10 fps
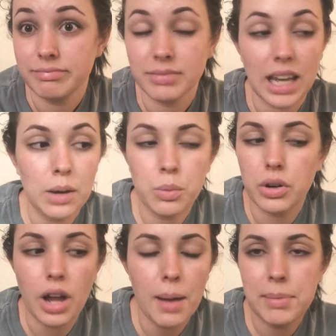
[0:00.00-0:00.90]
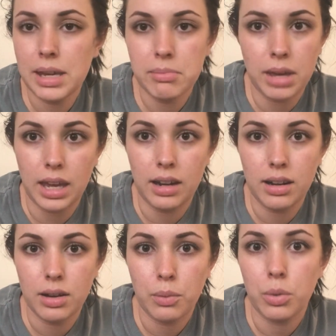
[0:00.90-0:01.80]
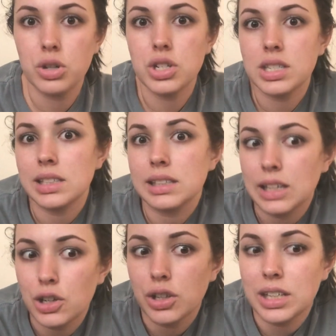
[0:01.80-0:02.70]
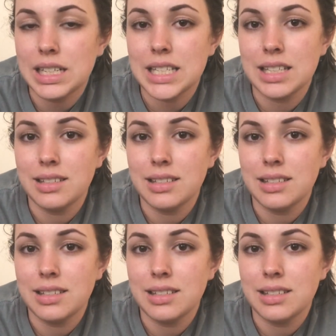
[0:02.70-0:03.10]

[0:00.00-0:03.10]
Okay, we're not being mean. We're just literally